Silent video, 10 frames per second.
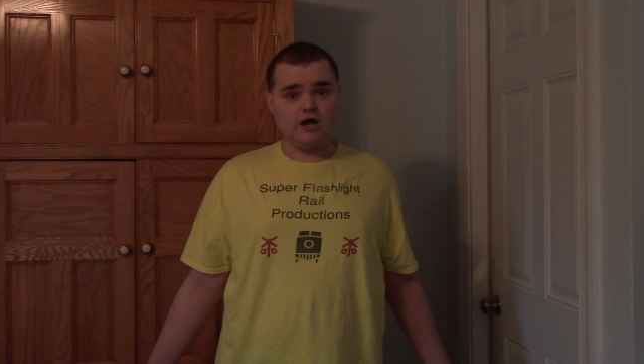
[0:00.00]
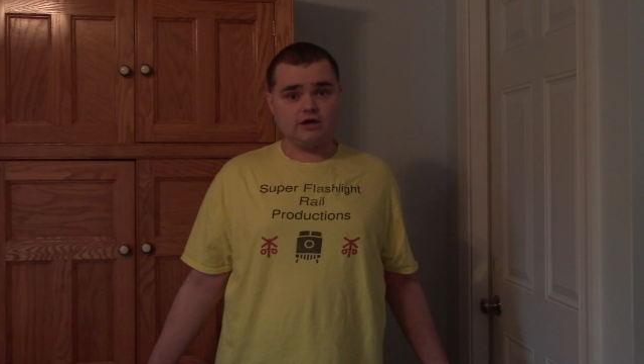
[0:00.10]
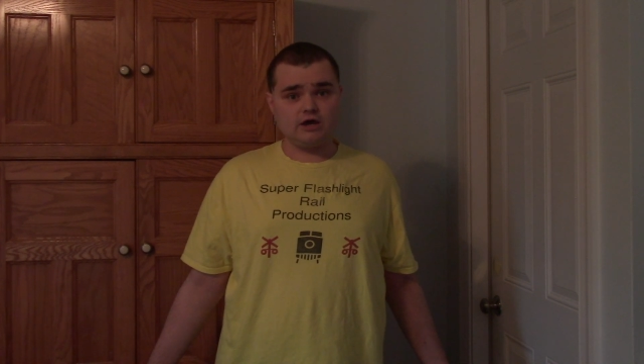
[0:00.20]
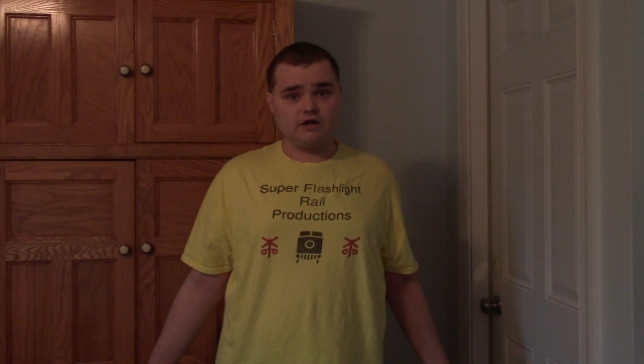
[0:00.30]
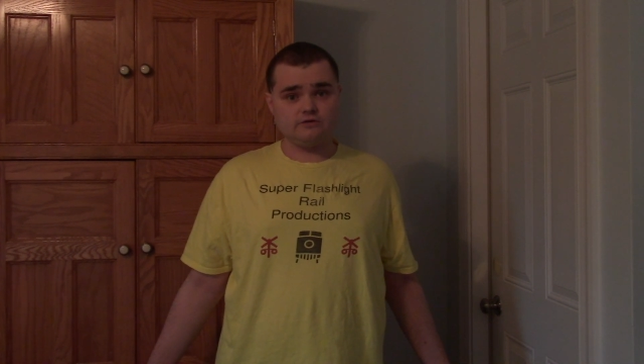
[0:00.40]

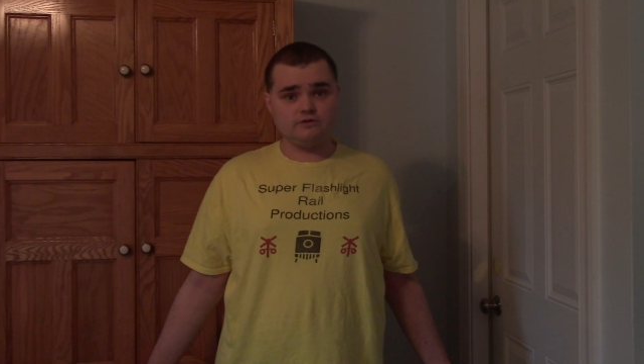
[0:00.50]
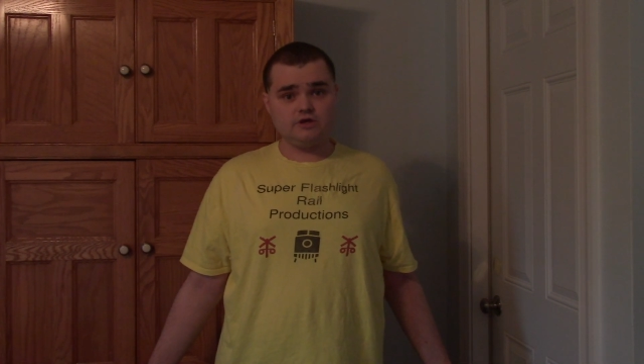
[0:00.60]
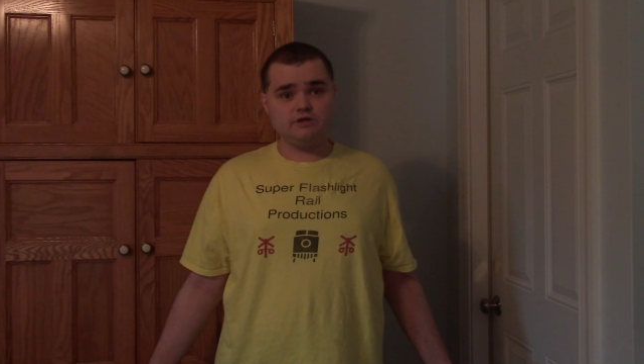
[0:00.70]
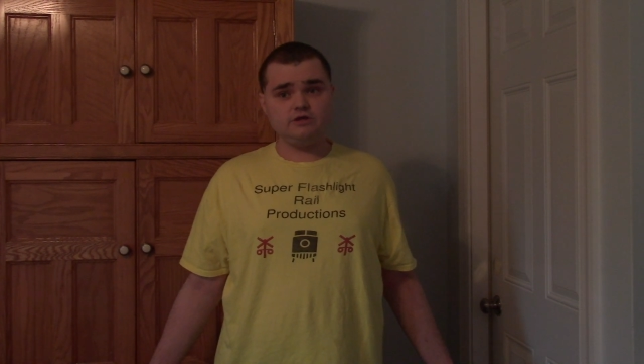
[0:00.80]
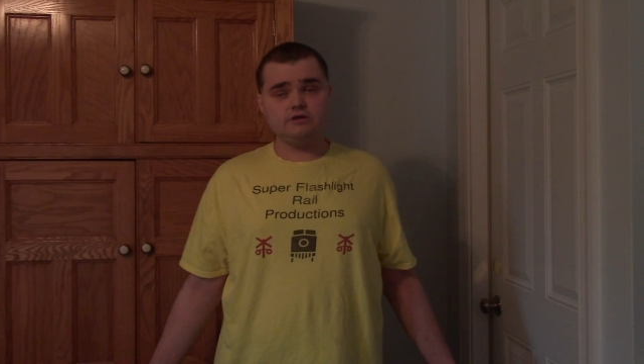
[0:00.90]
I got it
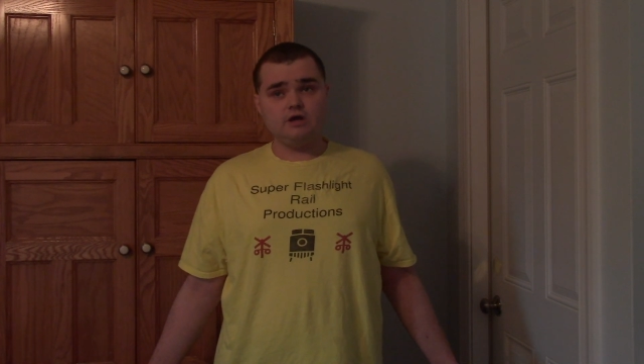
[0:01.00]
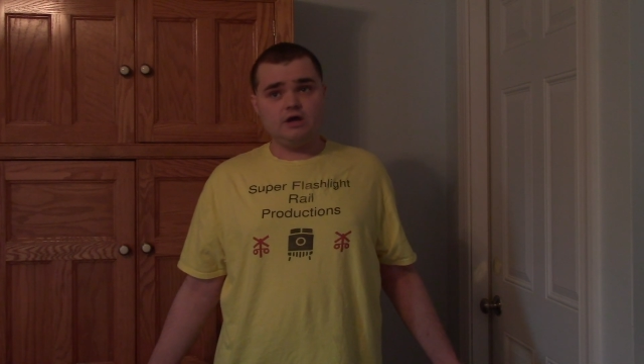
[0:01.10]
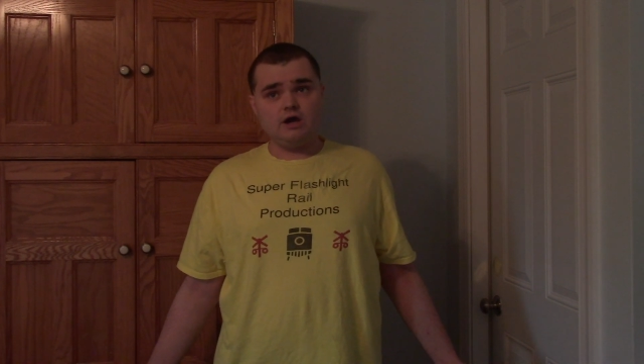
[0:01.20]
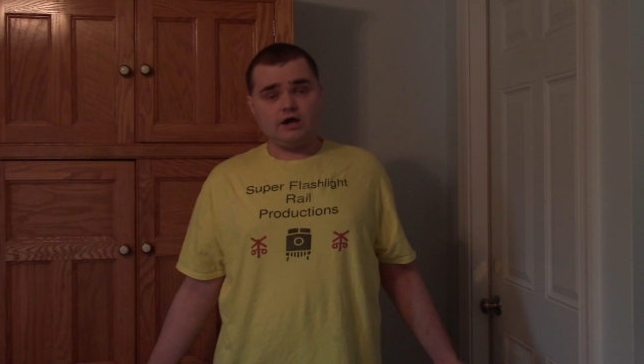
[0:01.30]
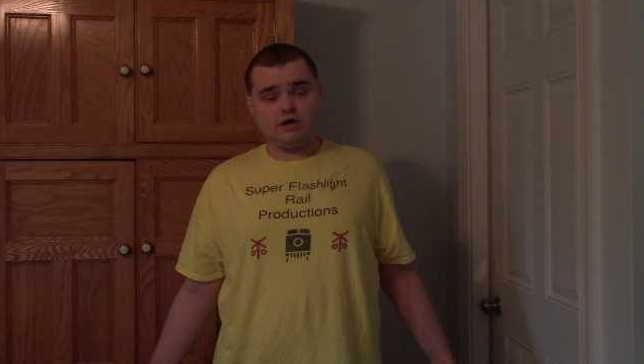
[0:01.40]
leading,
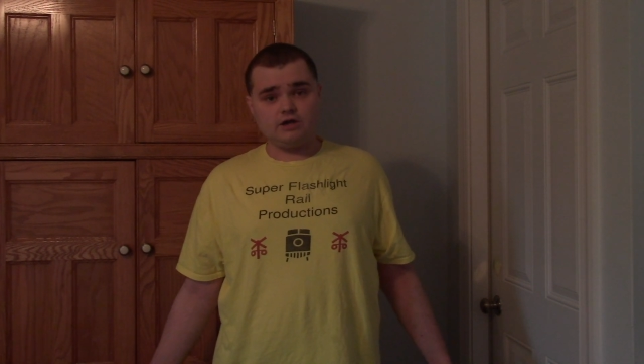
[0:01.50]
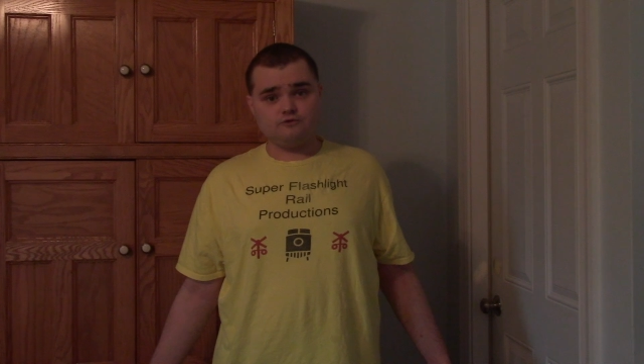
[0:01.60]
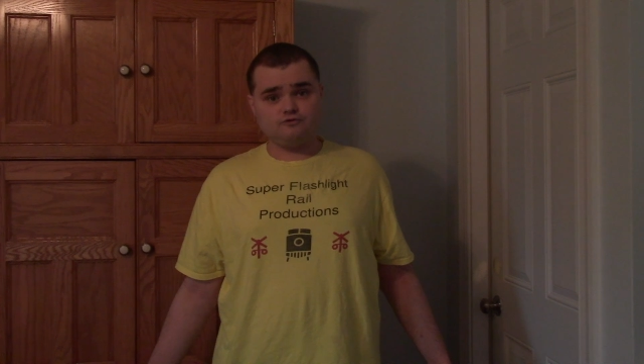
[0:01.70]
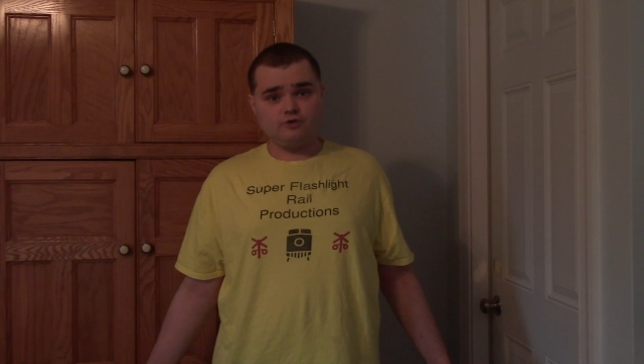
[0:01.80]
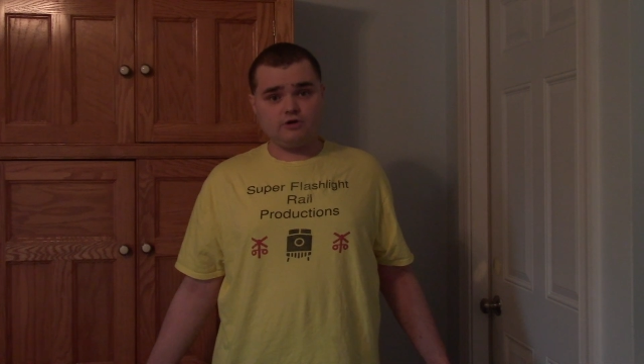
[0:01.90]
I got
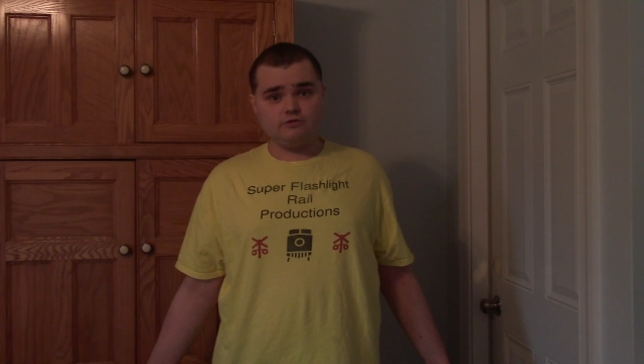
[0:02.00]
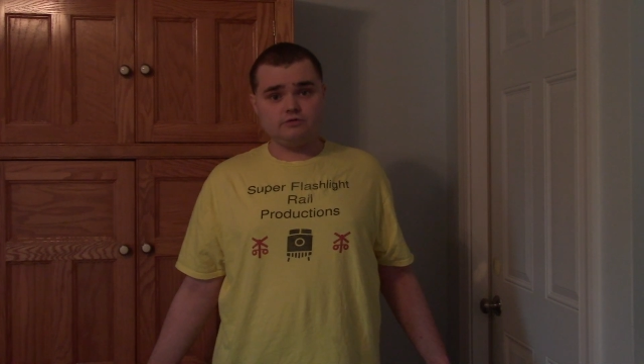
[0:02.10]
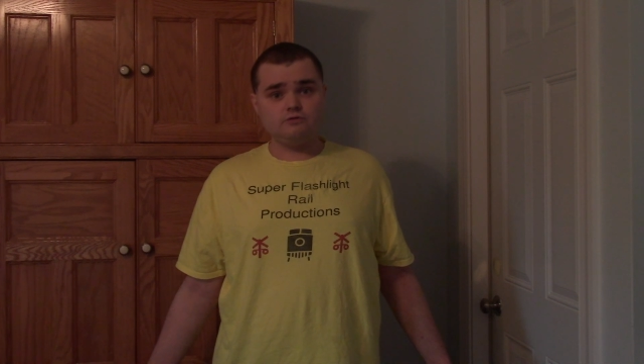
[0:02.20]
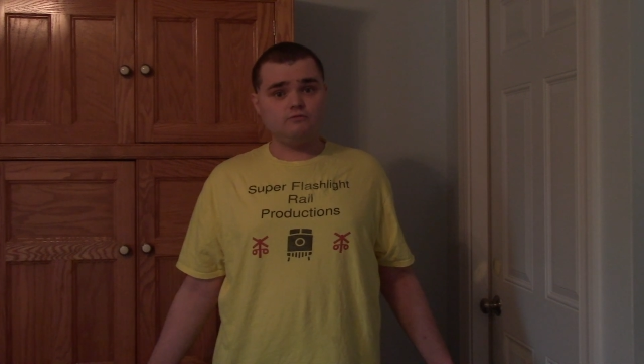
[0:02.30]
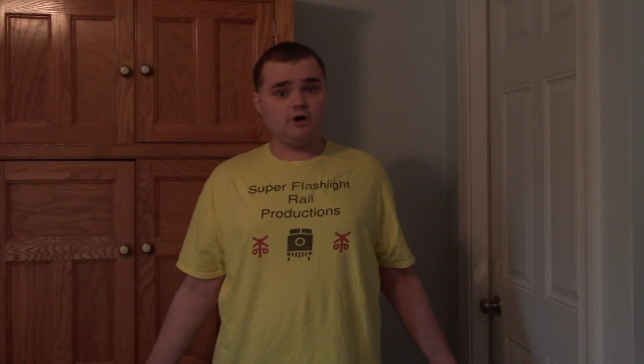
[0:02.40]
a
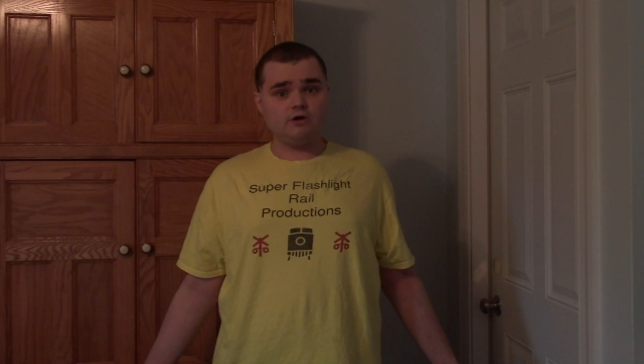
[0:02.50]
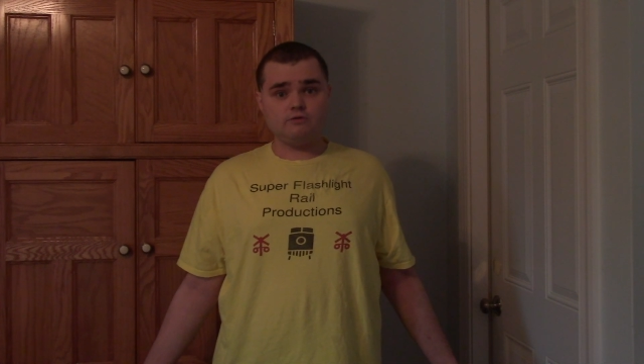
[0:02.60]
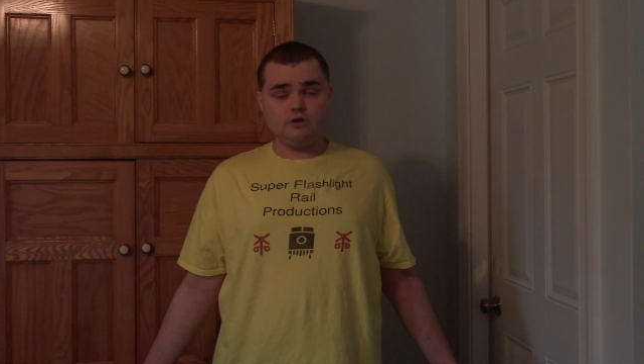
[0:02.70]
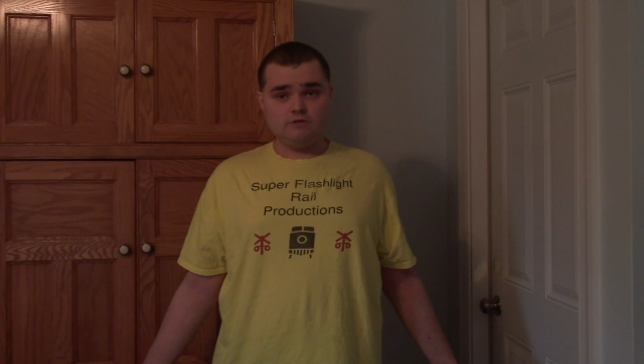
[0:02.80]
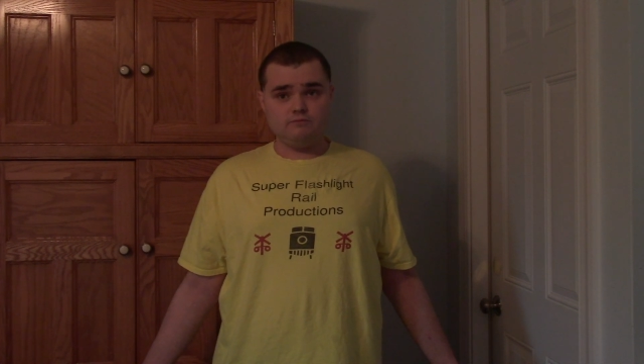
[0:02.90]
trailing,
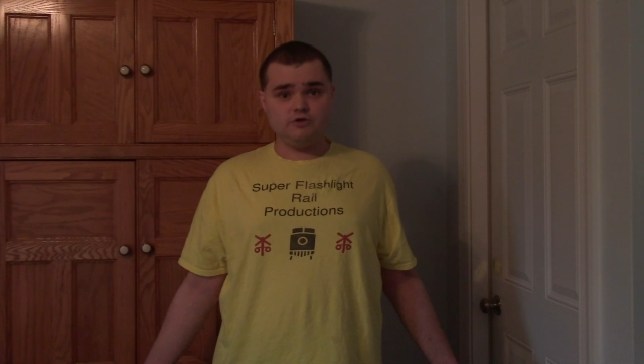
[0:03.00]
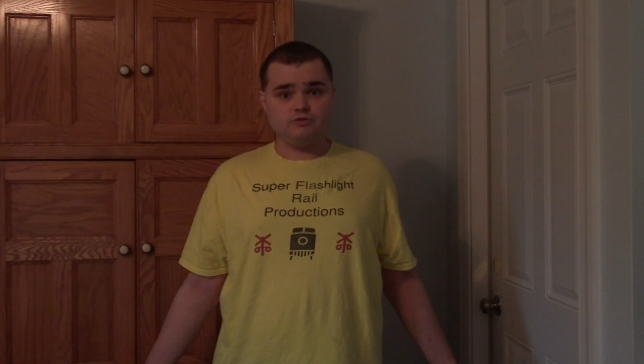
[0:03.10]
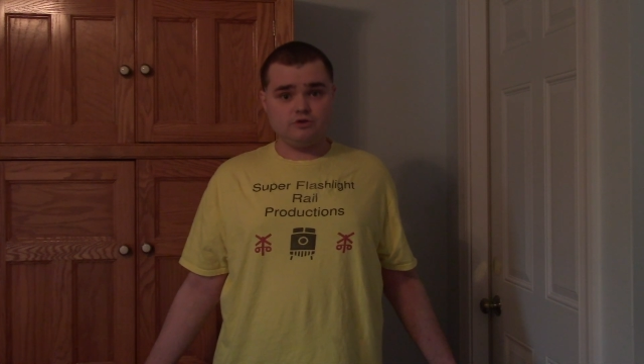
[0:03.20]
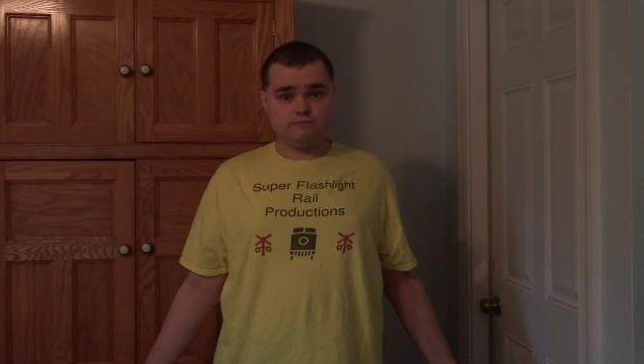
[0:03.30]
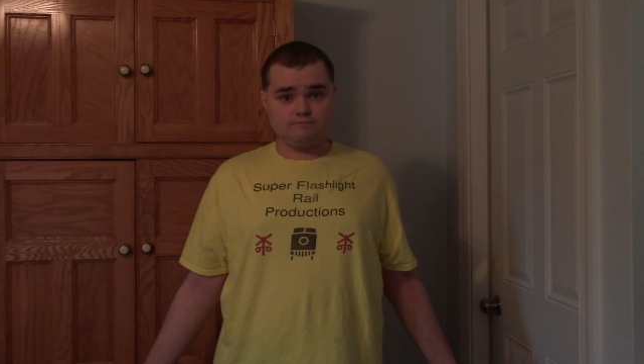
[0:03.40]
well,
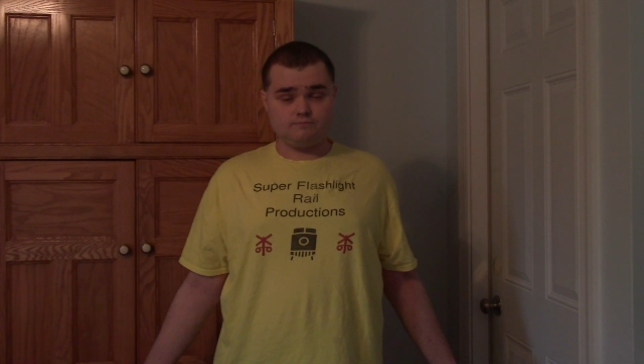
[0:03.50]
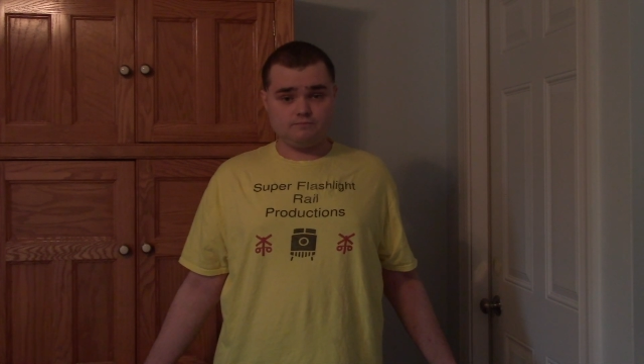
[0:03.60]
mid-DPU